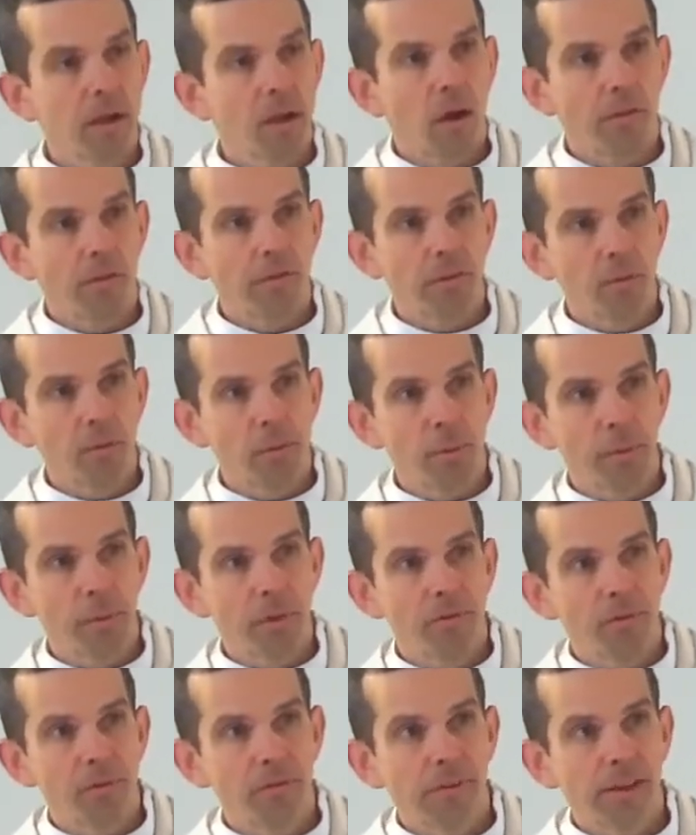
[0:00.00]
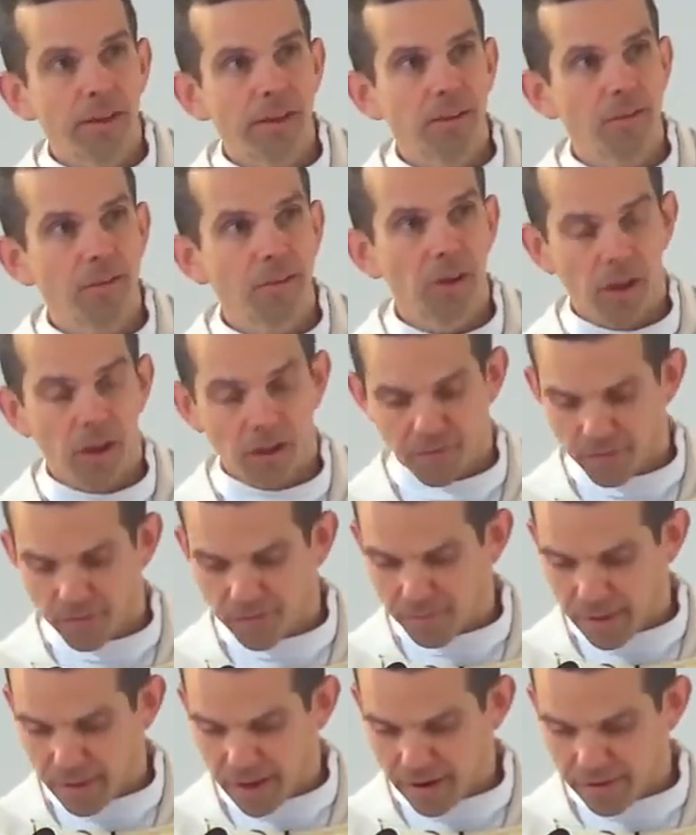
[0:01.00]
Often when we reflect on the life
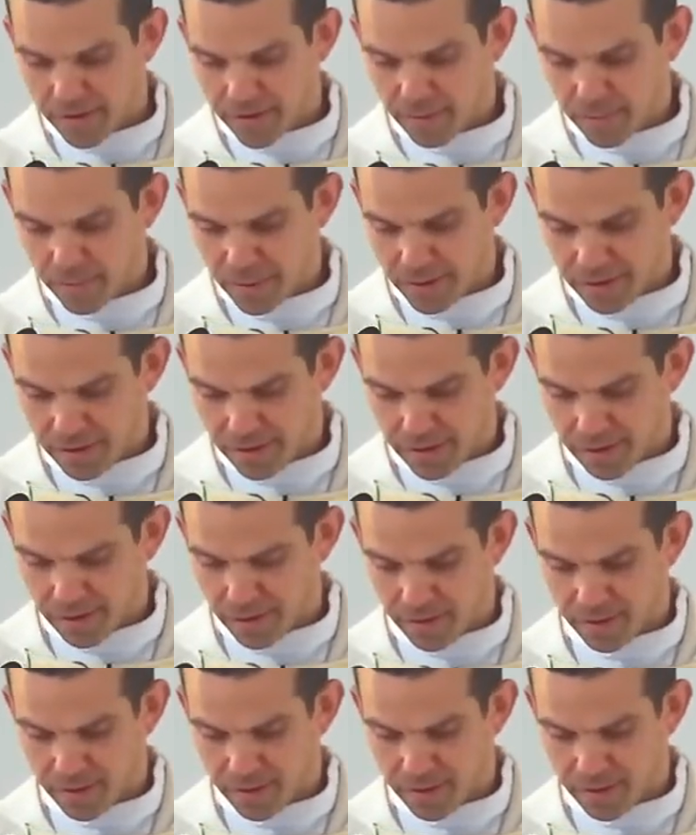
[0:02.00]
of Mary, we